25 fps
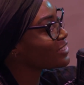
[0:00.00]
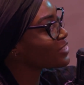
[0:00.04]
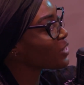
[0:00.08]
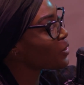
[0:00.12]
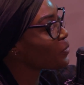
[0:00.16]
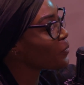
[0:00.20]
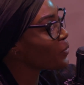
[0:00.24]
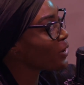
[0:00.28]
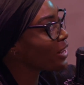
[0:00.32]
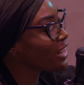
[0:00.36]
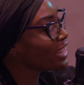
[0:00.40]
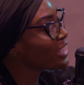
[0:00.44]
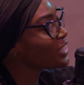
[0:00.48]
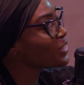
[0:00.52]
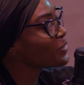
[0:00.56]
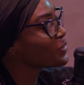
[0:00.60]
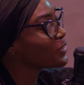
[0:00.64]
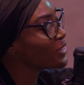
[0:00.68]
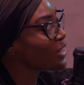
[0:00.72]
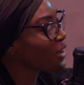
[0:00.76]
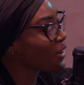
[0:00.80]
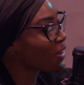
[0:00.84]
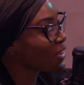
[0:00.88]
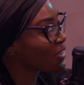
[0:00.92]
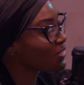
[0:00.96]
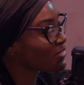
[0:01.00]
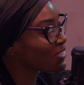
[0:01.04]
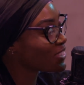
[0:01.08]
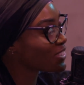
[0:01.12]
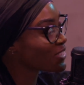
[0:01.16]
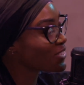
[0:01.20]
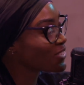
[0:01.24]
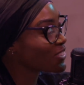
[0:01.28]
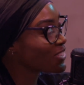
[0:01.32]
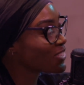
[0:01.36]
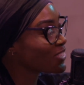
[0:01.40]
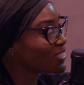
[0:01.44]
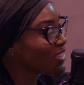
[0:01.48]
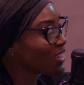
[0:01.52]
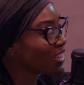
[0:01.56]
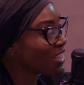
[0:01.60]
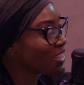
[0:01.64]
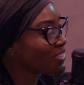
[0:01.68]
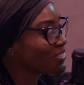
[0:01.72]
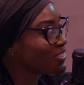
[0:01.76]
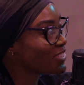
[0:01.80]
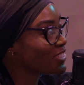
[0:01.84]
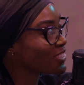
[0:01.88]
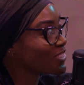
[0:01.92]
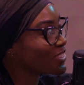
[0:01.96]
don't worry, you will know him soon. You know
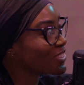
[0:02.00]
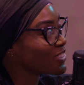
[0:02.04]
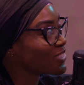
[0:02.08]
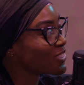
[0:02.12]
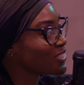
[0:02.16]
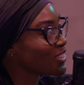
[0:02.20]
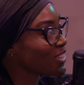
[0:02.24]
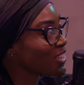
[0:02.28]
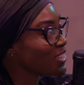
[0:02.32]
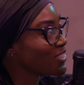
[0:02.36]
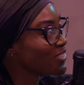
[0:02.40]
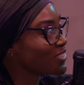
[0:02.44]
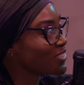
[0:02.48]
him soon.